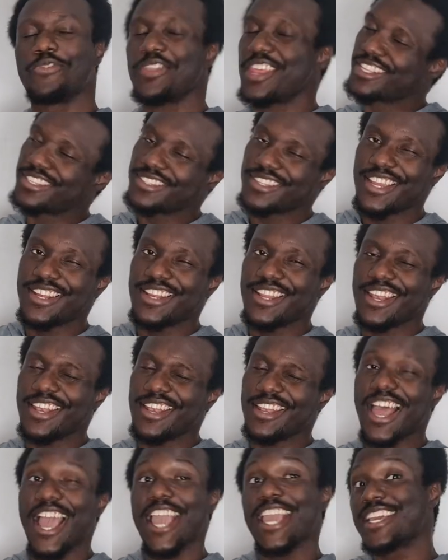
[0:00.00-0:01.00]
With that said,
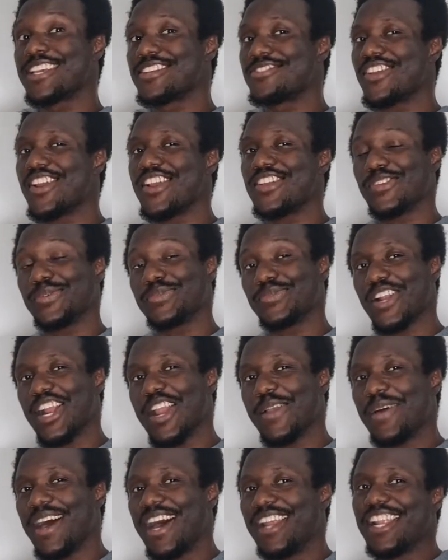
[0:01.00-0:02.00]
like, share,
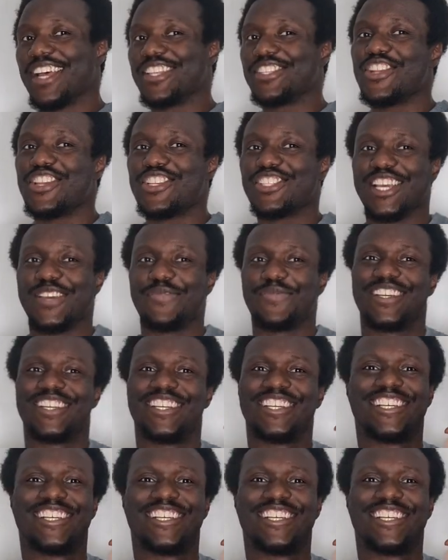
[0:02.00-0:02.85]
subscribe, and I'll see you next time.